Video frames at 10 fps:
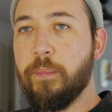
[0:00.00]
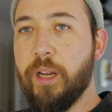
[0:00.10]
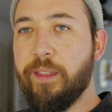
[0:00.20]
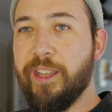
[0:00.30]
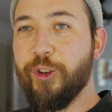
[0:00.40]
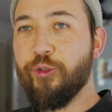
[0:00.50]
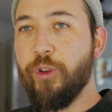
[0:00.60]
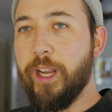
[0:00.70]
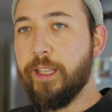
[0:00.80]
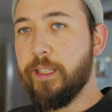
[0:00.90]
Nothing
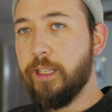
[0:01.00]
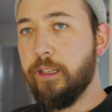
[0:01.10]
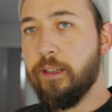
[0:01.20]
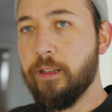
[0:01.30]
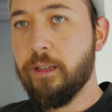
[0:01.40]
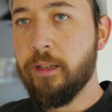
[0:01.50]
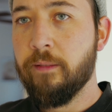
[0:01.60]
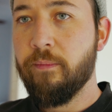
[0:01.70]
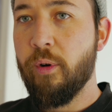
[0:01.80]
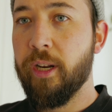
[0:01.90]
crazy.
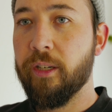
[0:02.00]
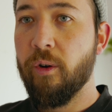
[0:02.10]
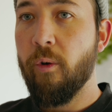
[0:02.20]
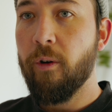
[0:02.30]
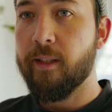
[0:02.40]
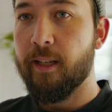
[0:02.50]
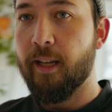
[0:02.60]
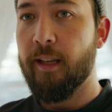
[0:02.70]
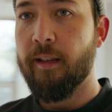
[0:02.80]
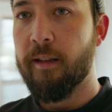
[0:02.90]
Point it towards
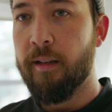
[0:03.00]
it.